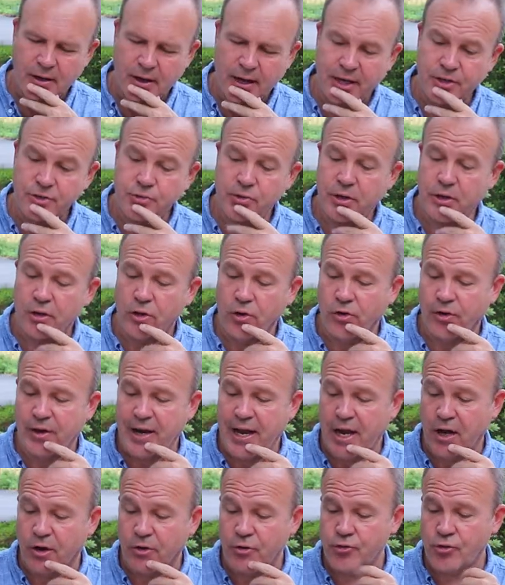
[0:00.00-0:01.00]
Andrea
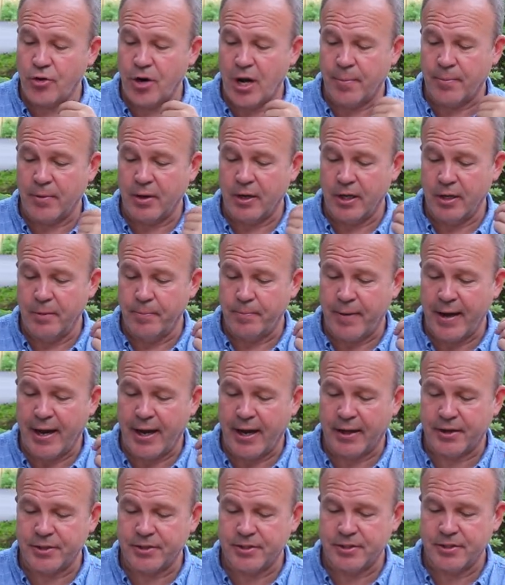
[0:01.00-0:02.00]
learned how trauma
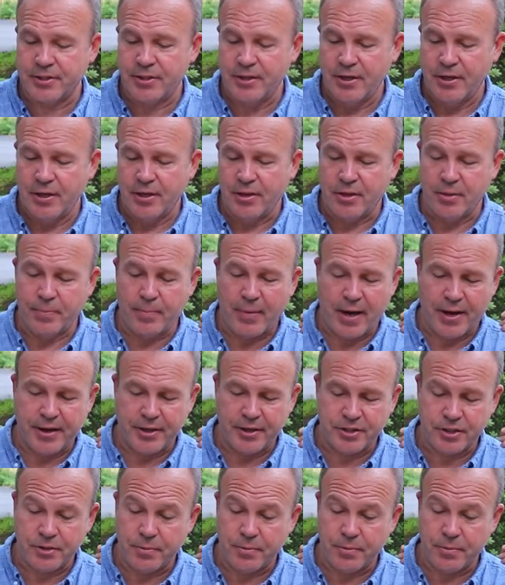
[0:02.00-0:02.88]
impacts the body